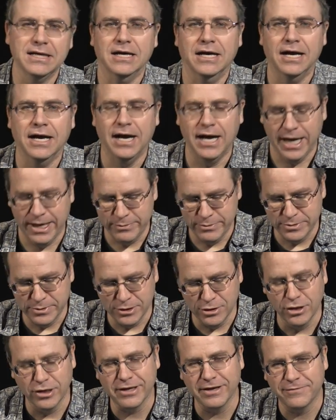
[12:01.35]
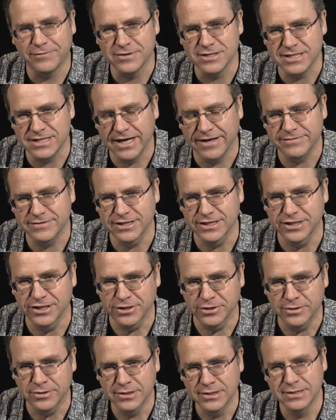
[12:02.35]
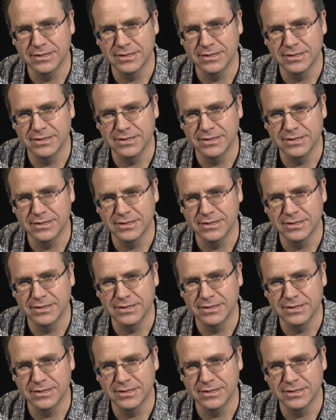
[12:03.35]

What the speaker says: and we were looking for stuff to do.